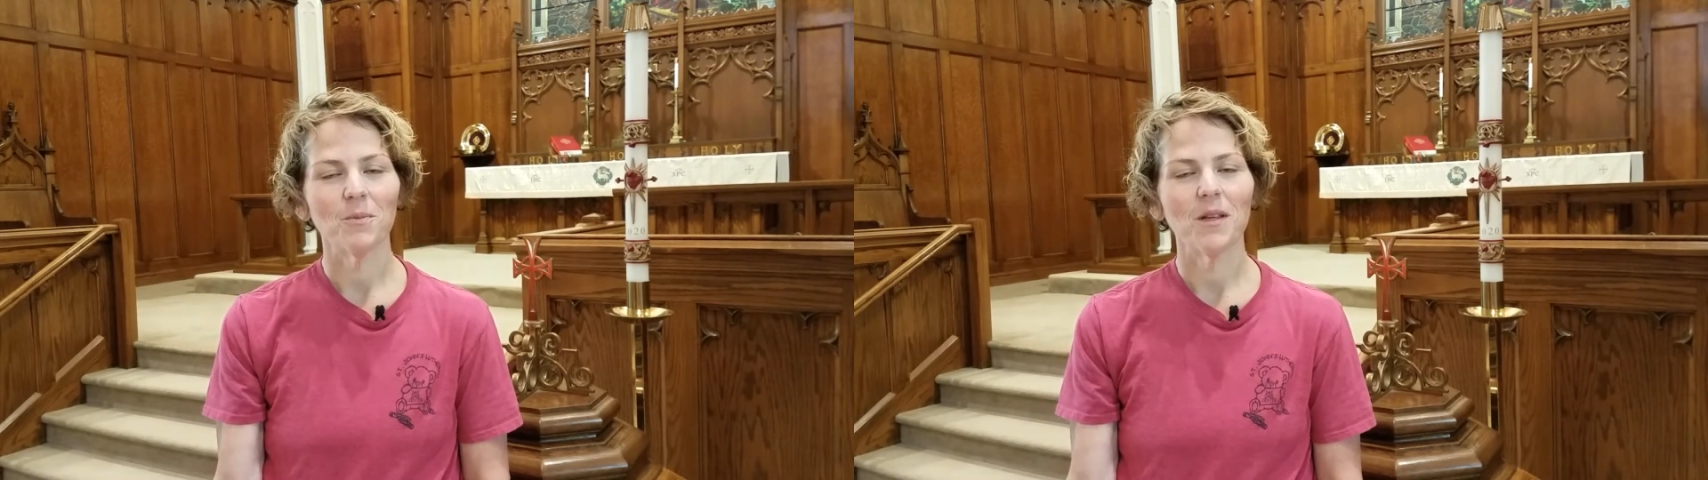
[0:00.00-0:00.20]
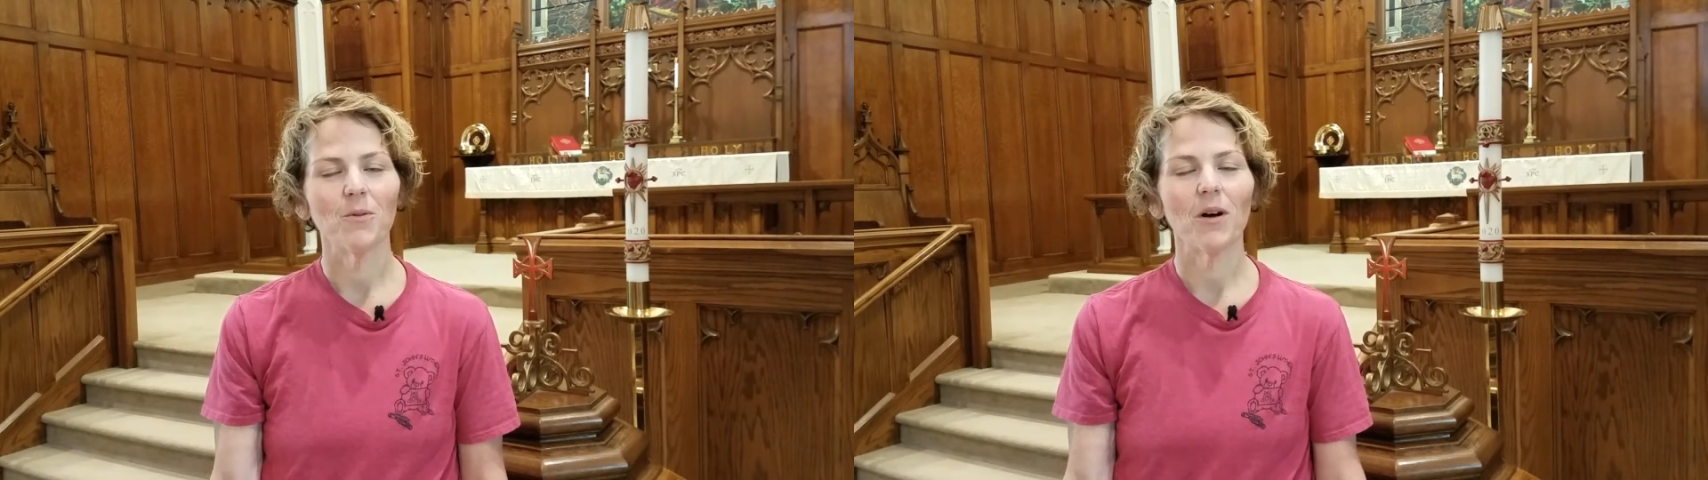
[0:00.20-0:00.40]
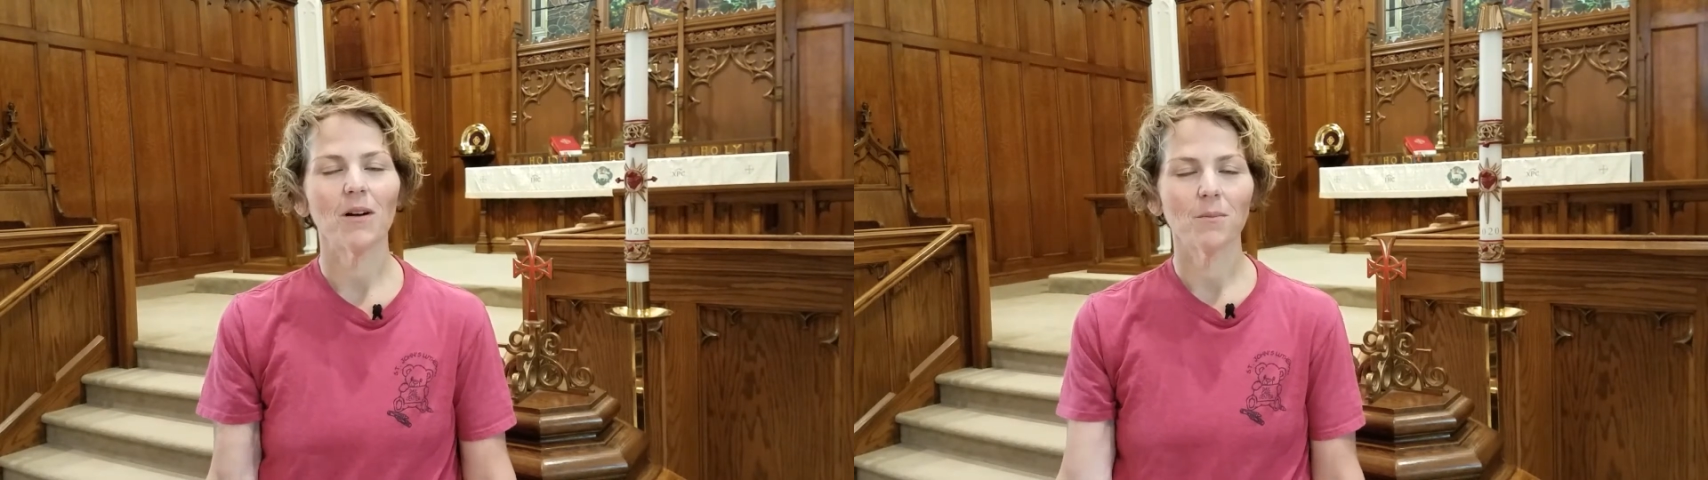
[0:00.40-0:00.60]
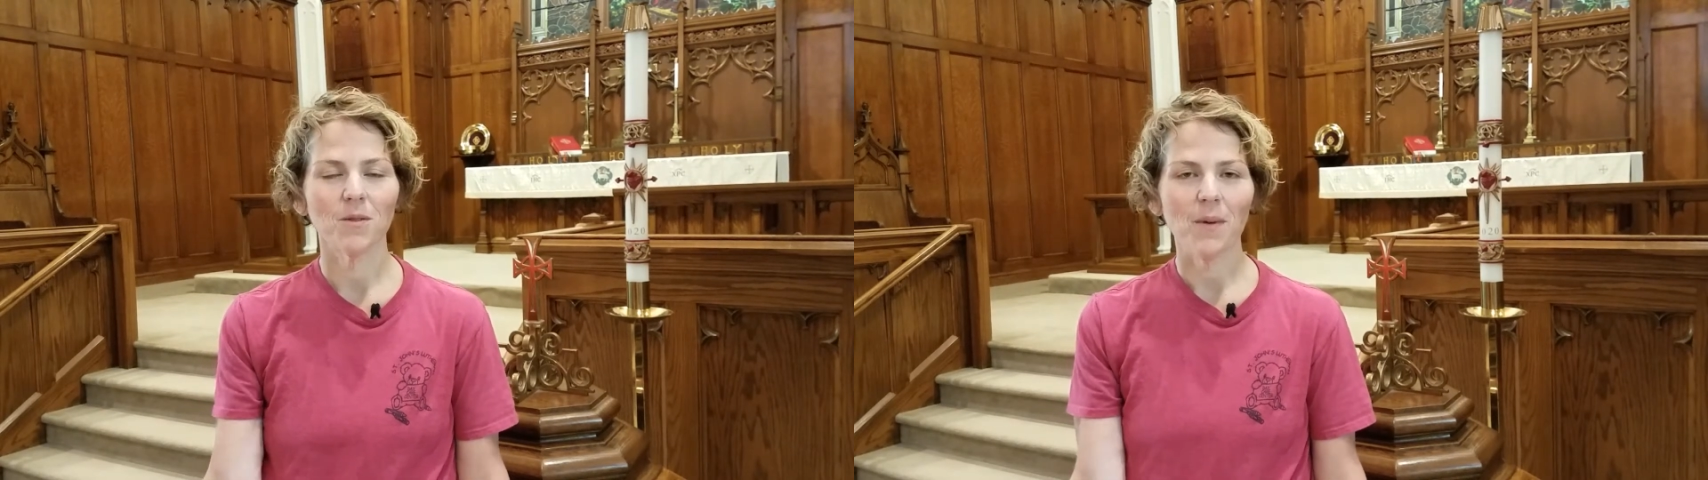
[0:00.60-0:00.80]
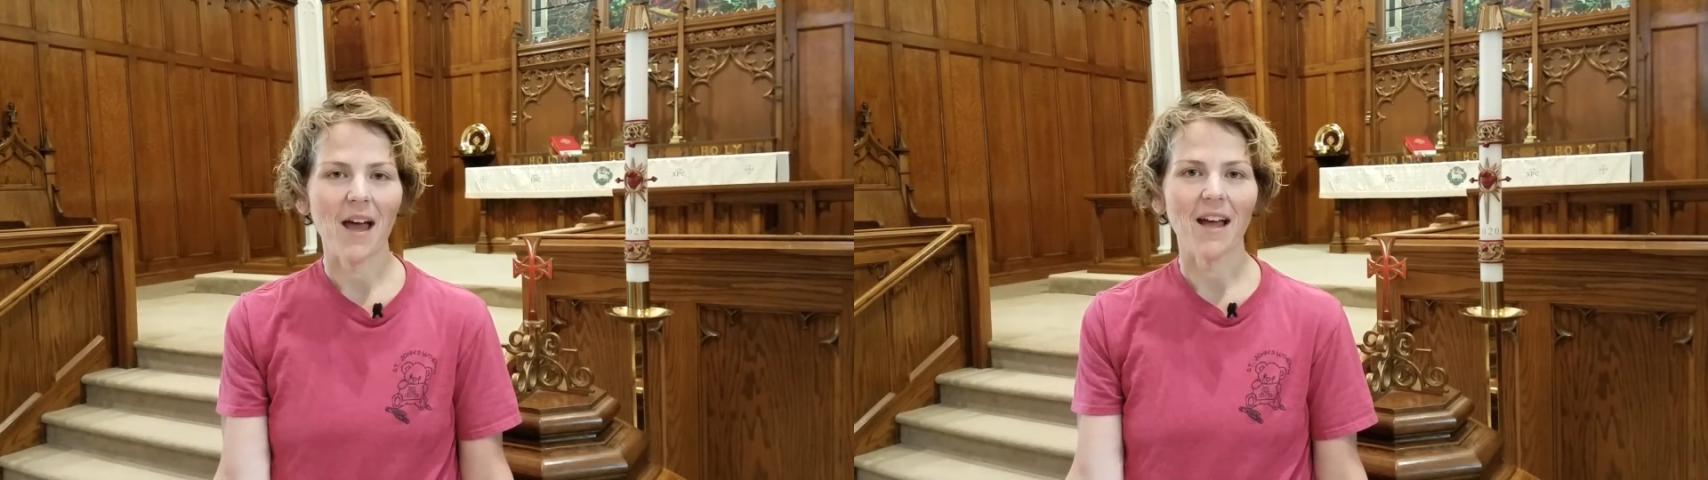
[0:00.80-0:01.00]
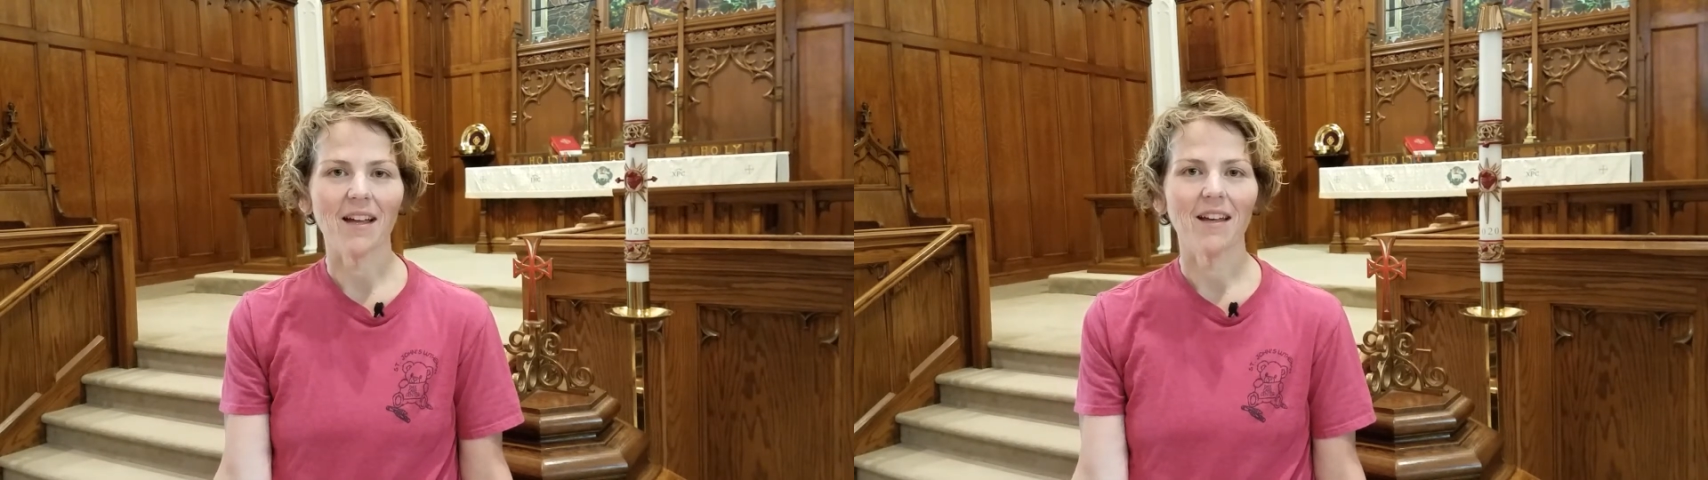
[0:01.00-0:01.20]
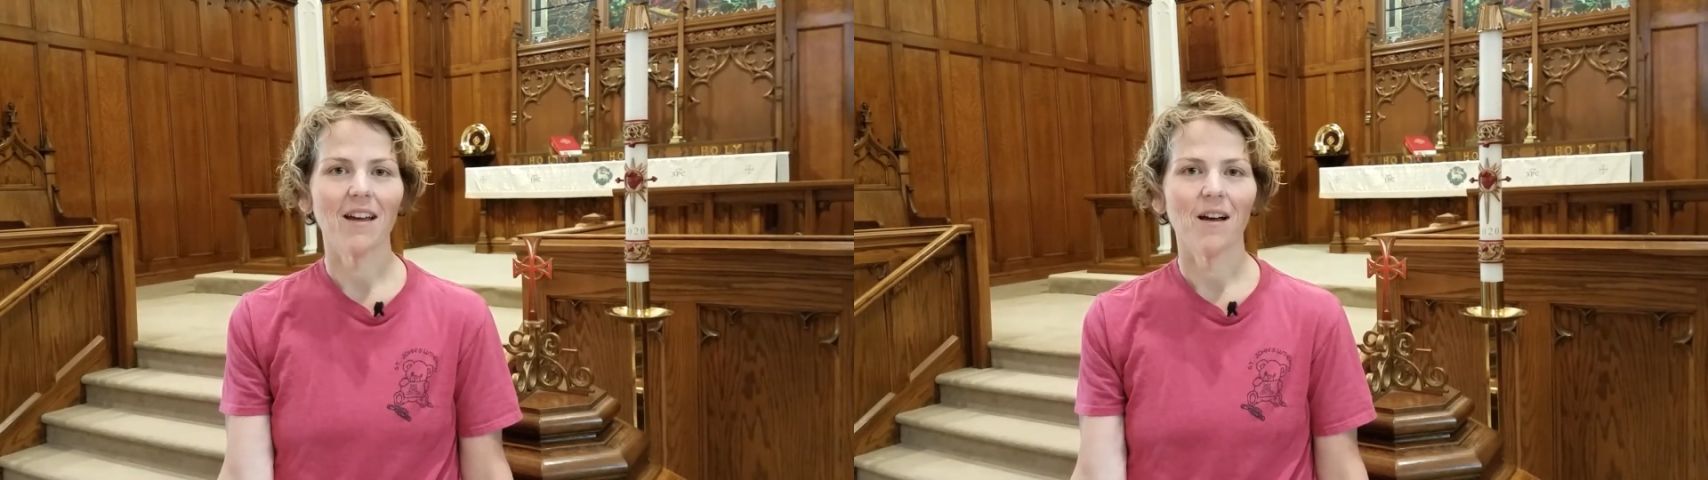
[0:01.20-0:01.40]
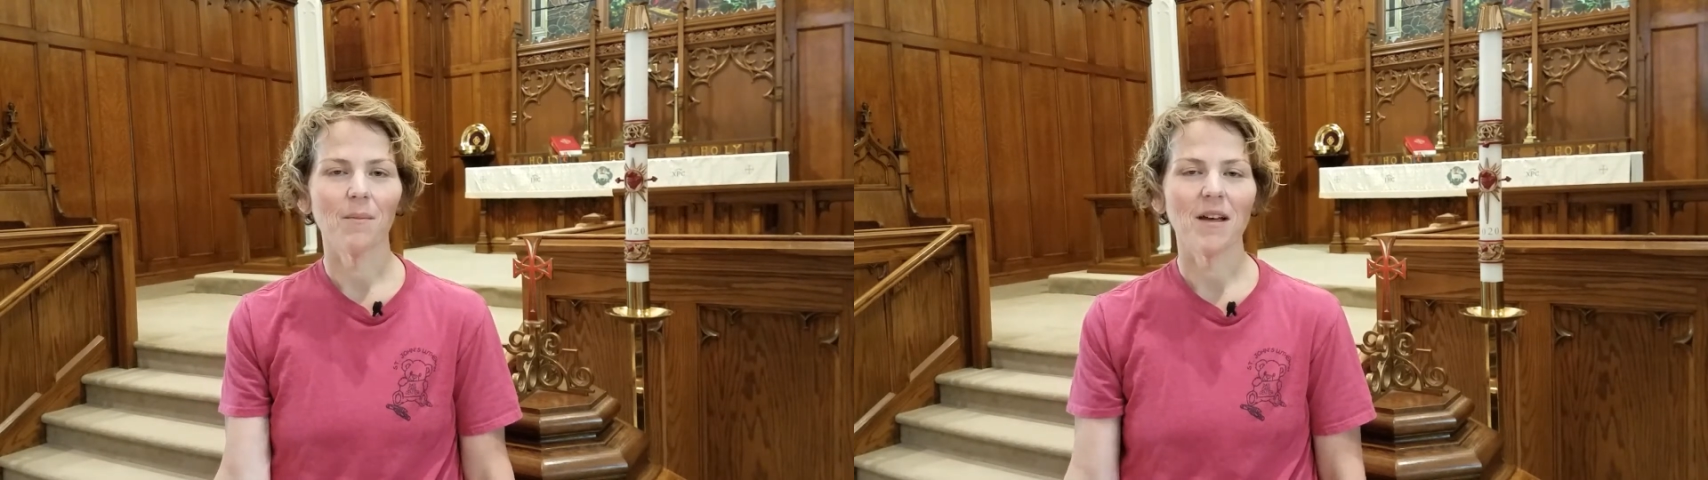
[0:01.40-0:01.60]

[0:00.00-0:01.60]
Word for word: be welcomed back um,